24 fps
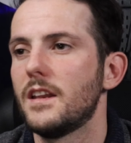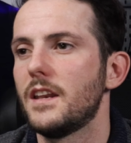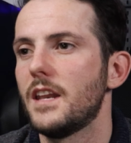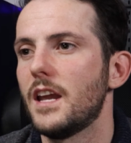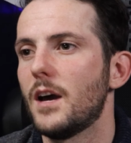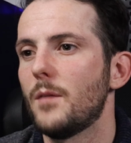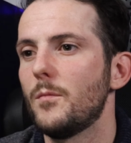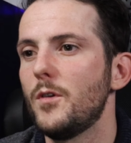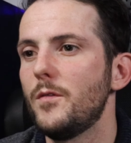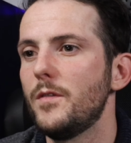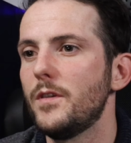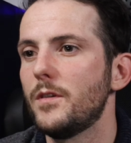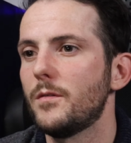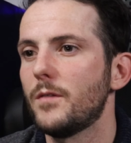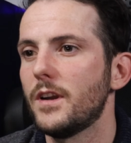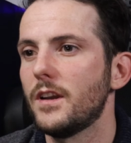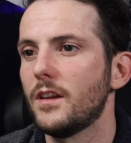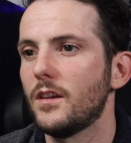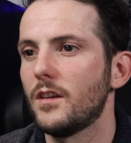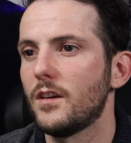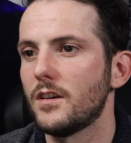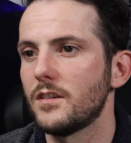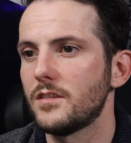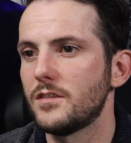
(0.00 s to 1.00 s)
Now, moving right
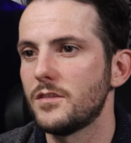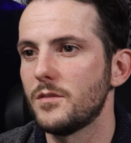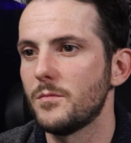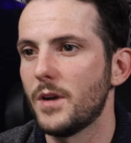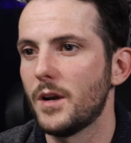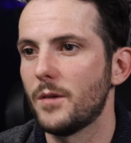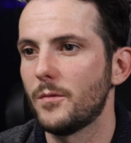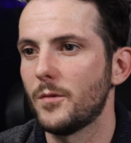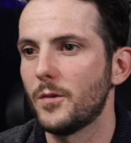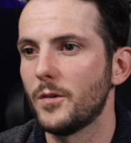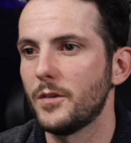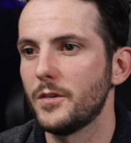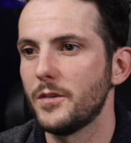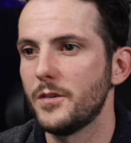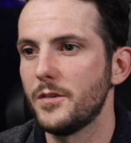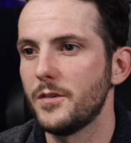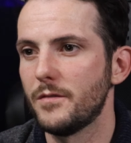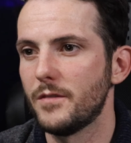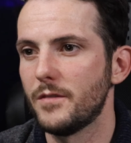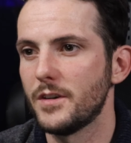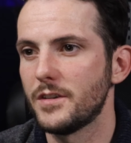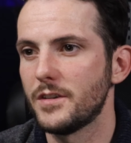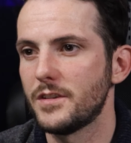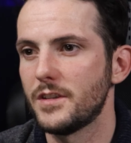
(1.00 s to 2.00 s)
along to Mount Royal
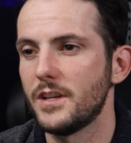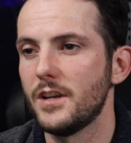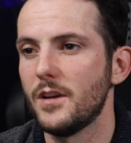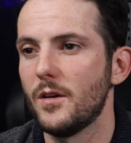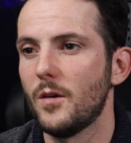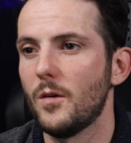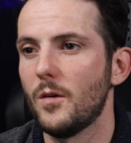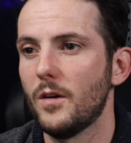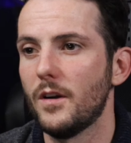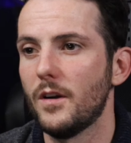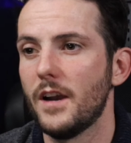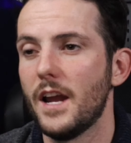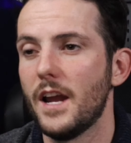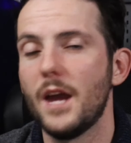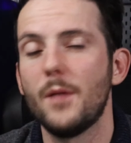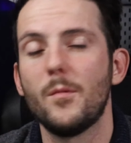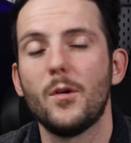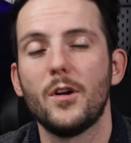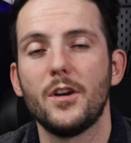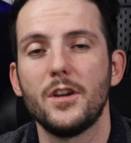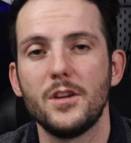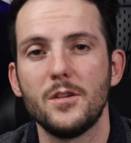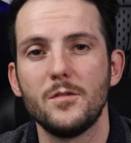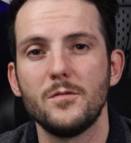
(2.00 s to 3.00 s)
University, or
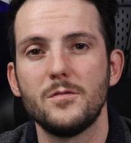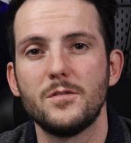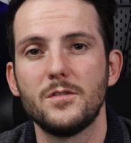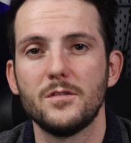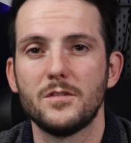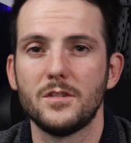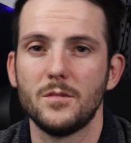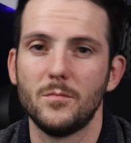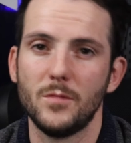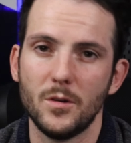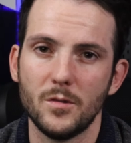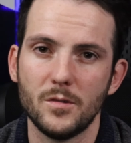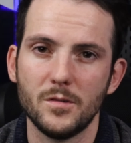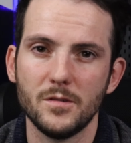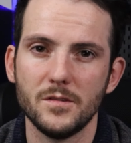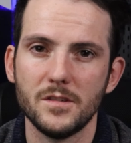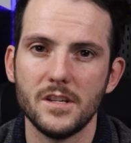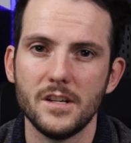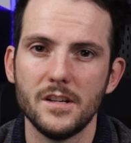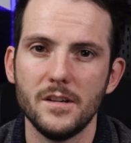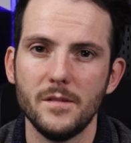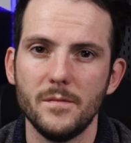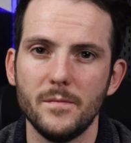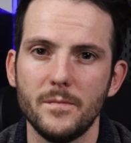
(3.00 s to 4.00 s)
MRU to some locals
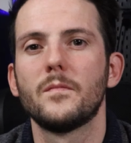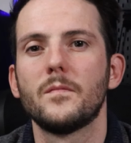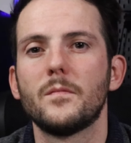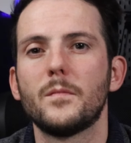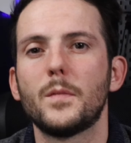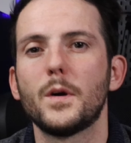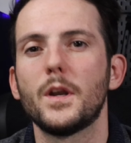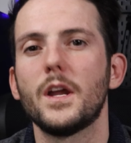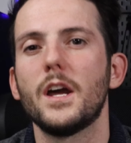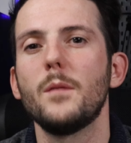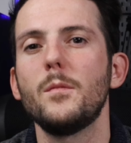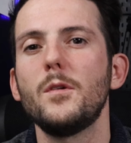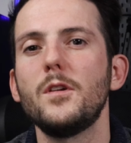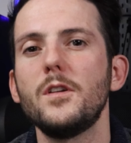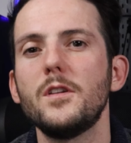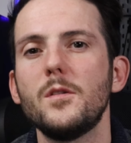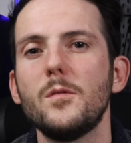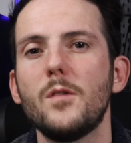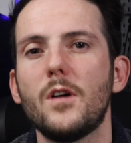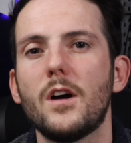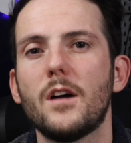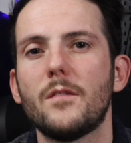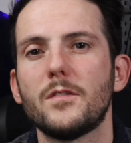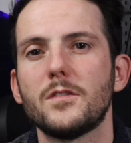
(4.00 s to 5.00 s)
here. But
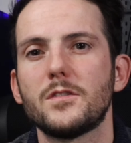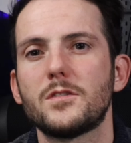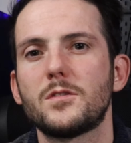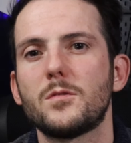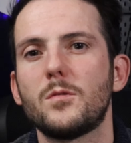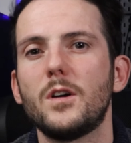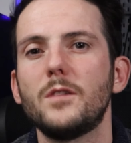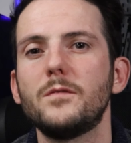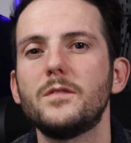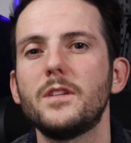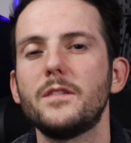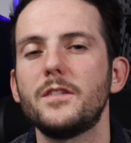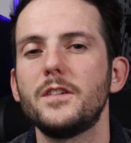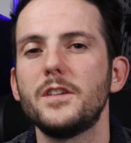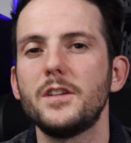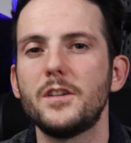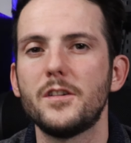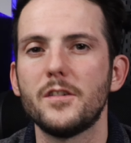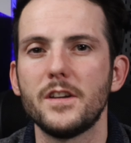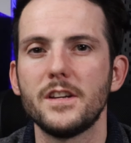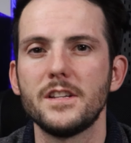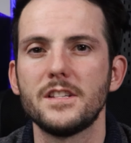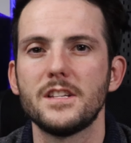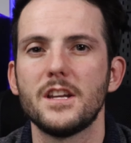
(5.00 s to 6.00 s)
MRU offers 12 different
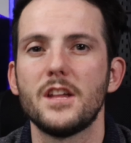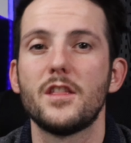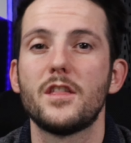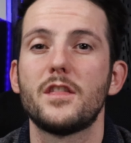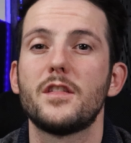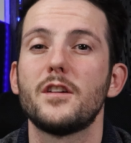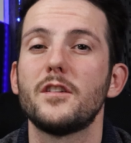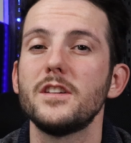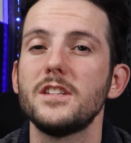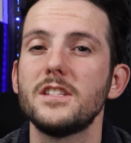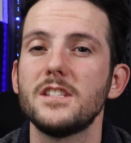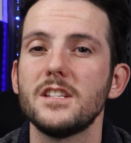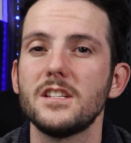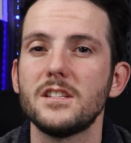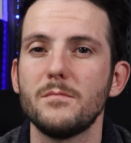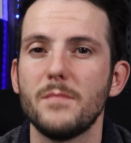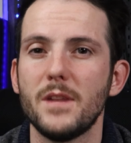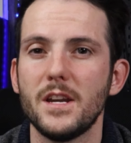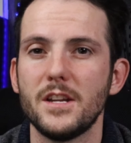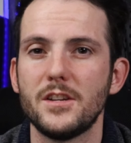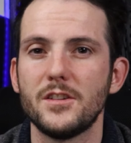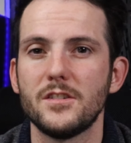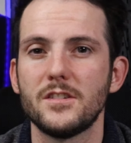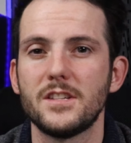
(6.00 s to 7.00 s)
degrees and 36
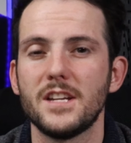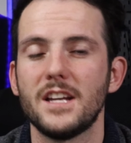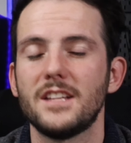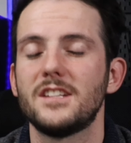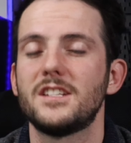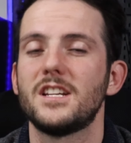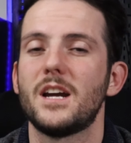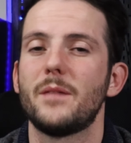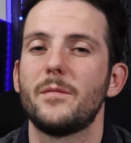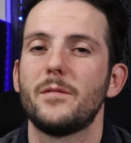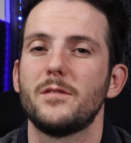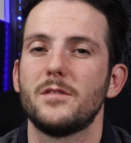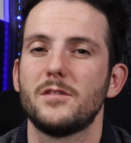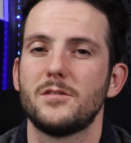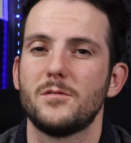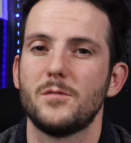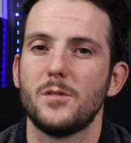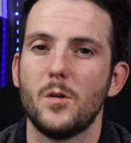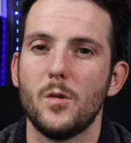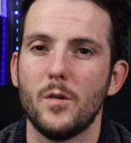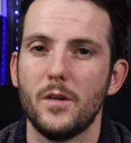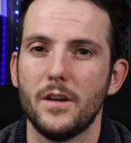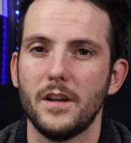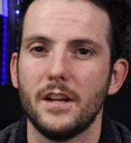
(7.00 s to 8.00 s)
majors at the time of this
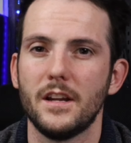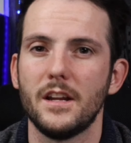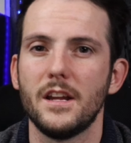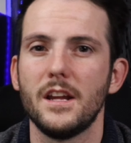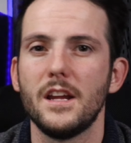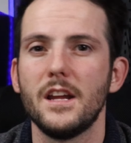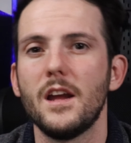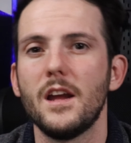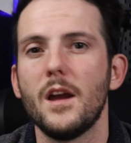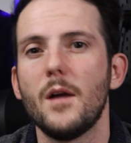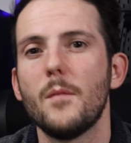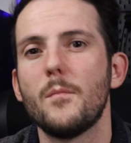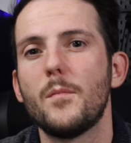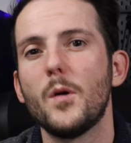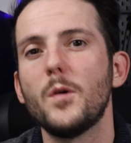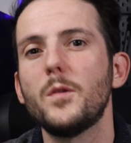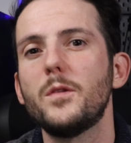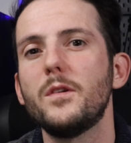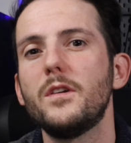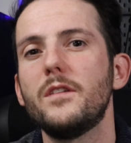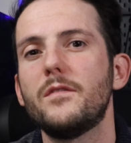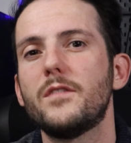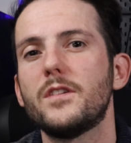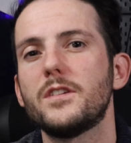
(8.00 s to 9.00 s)
recording.
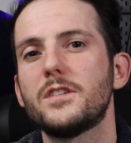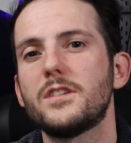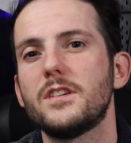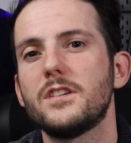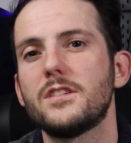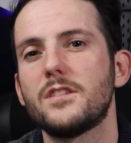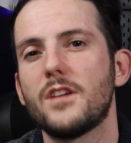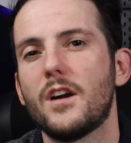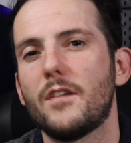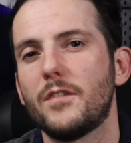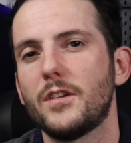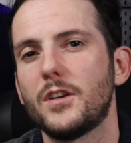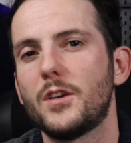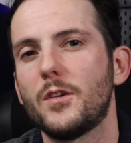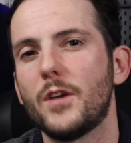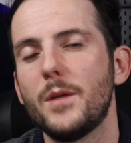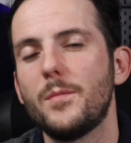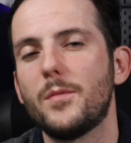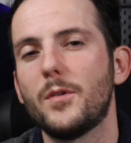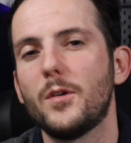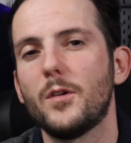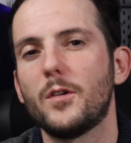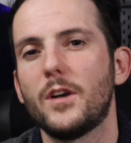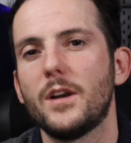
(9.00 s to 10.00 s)
Both universities offer great
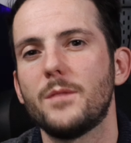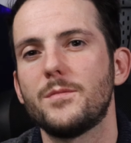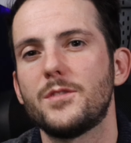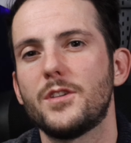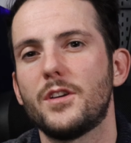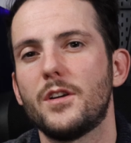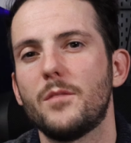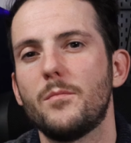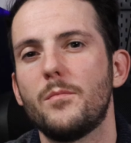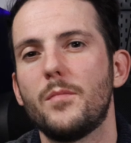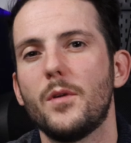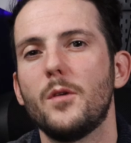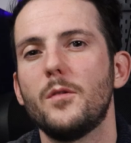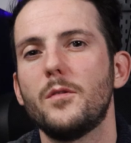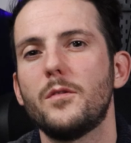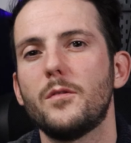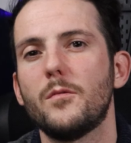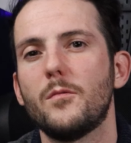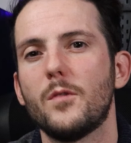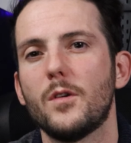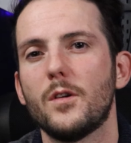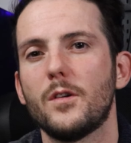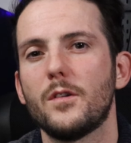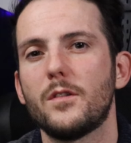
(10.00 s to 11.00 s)
programs and are both
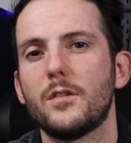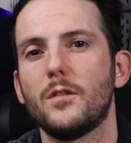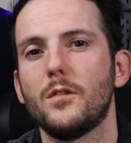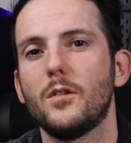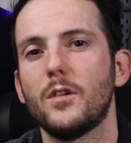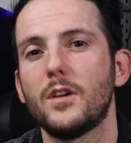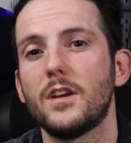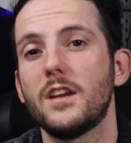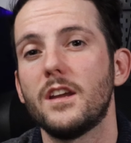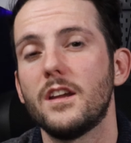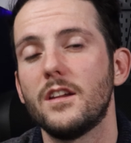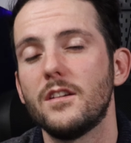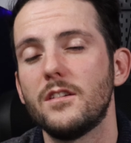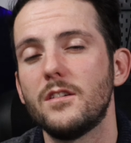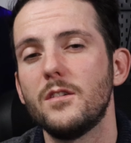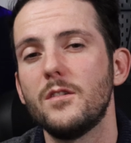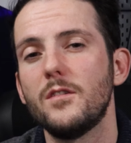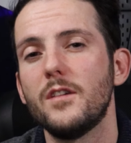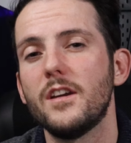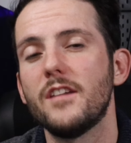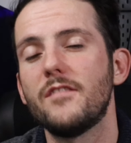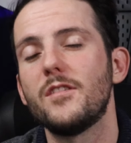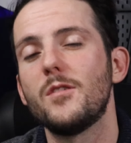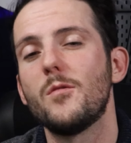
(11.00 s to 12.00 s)
worth looking
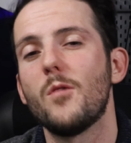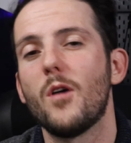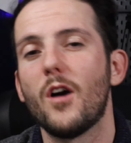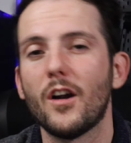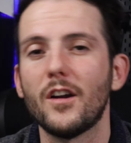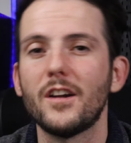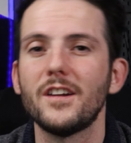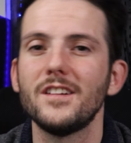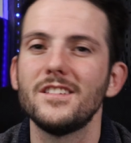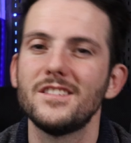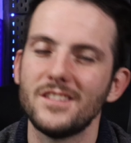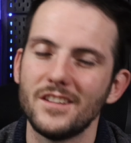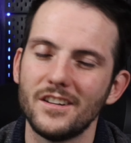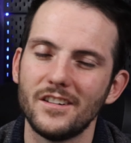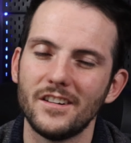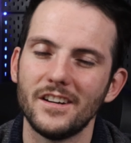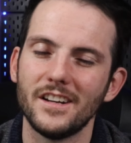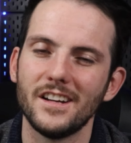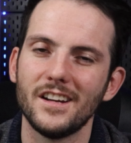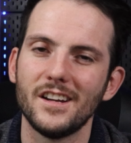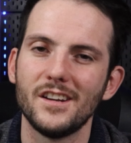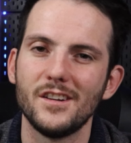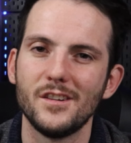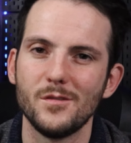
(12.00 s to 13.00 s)
into if you are
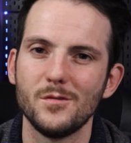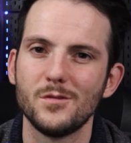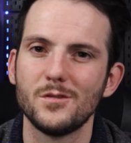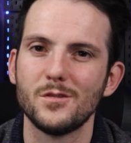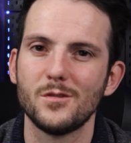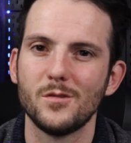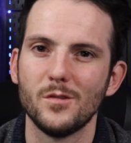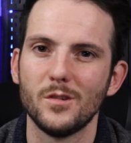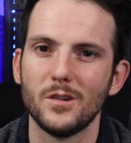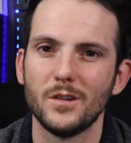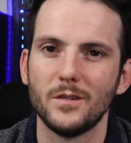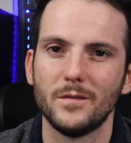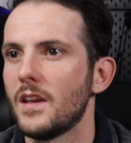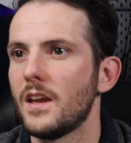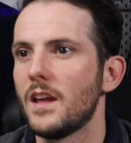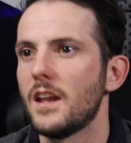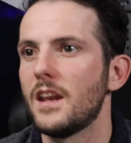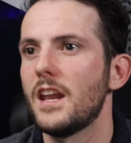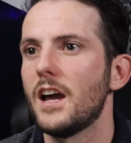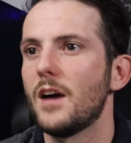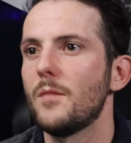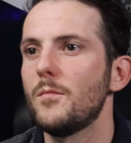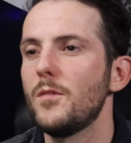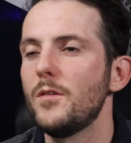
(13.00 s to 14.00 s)
considering a new school.
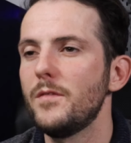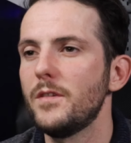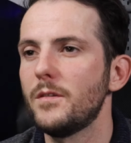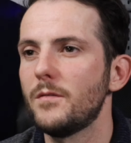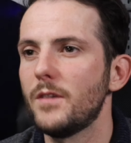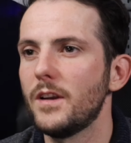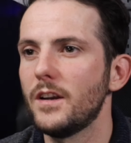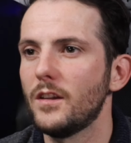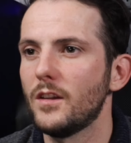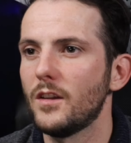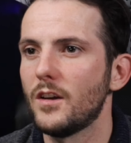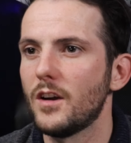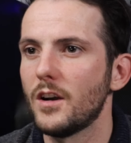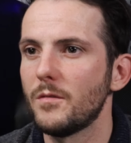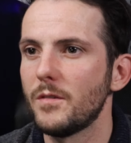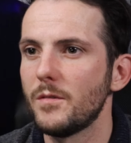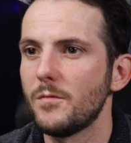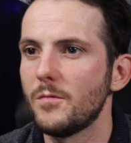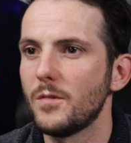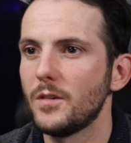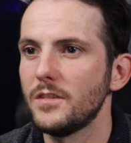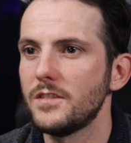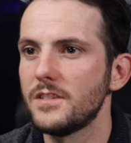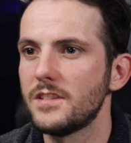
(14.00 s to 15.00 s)
Now, moving right along, we
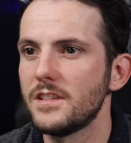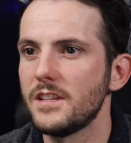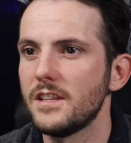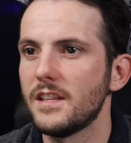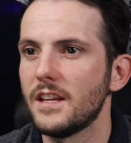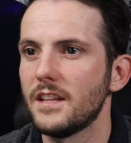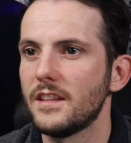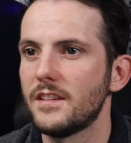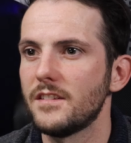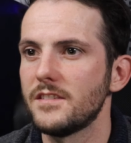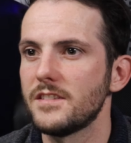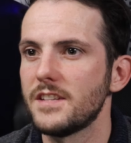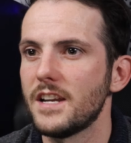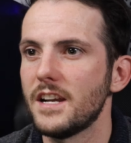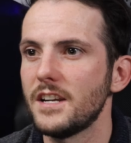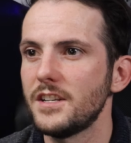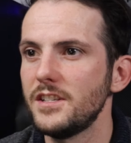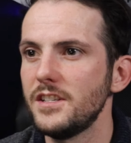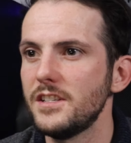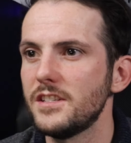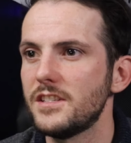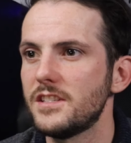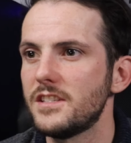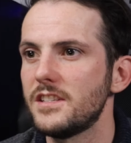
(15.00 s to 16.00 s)
will see that there's
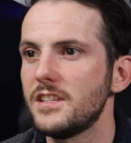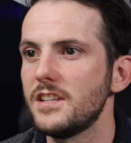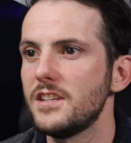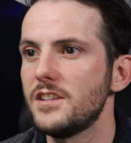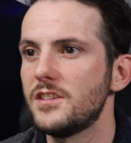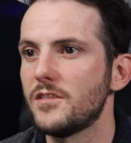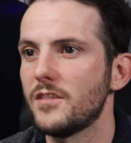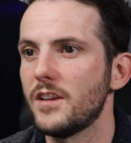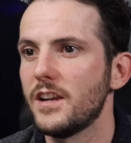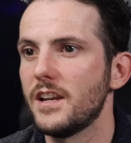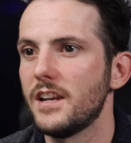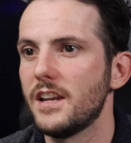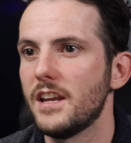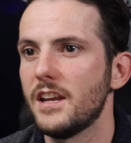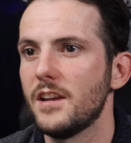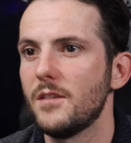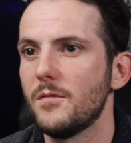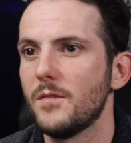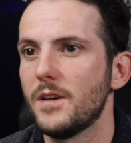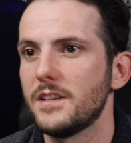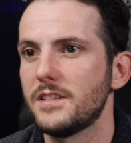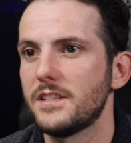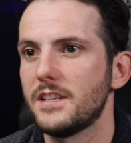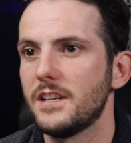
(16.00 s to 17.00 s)
actually a C train in
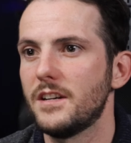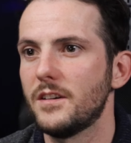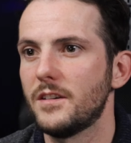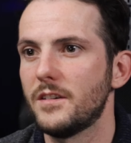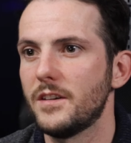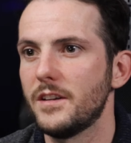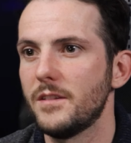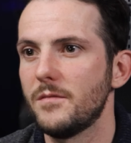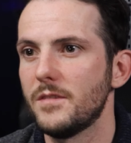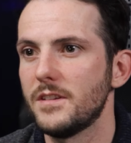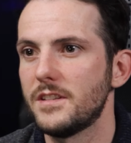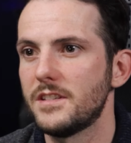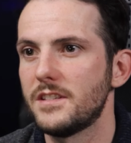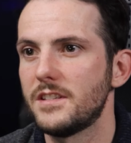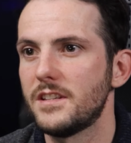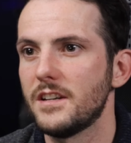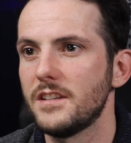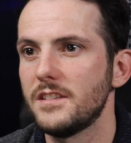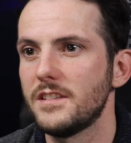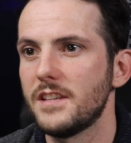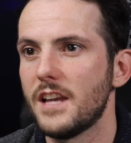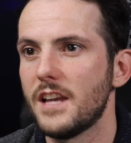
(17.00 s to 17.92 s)
West Calgary, which does